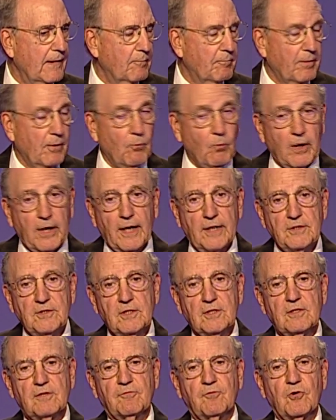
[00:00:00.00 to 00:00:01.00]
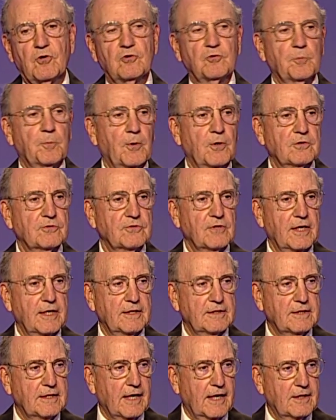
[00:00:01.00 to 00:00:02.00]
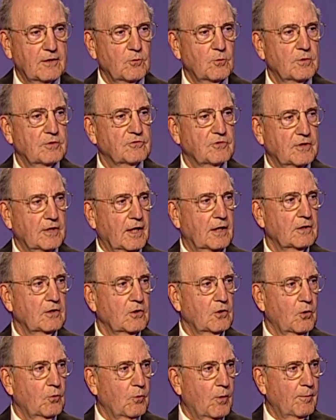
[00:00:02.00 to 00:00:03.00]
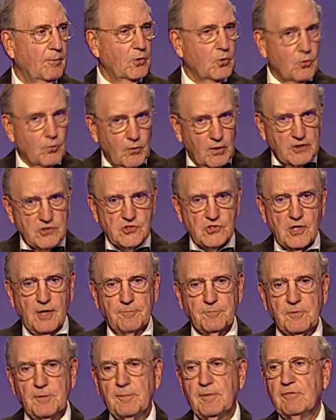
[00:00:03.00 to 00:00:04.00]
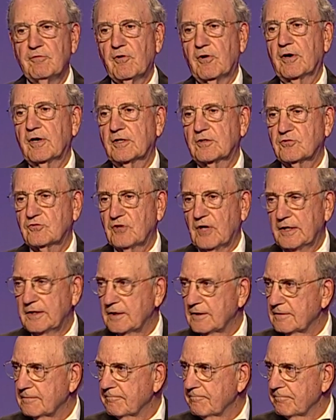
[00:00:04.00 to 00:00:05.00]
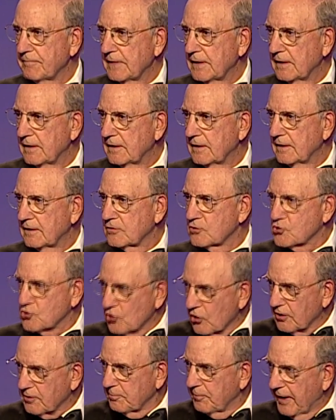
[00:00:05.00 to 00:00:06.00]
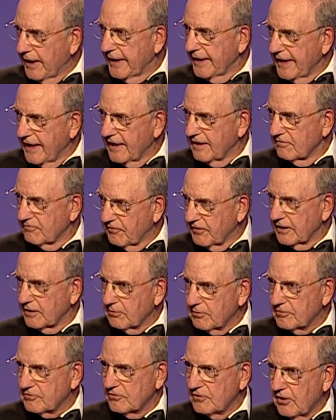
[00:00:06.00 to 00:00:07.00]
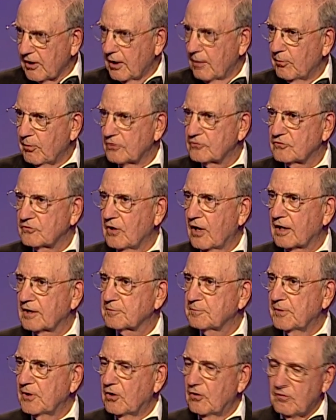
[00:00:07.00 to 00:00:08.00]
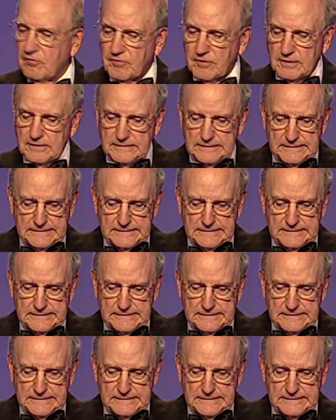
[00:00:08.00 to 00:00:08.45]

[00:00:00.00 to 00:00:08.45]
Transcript: But when I did, the first person I encountered was an elderly woman who rushed up to me very excited, shook my hand vigorously, almost knocked me over,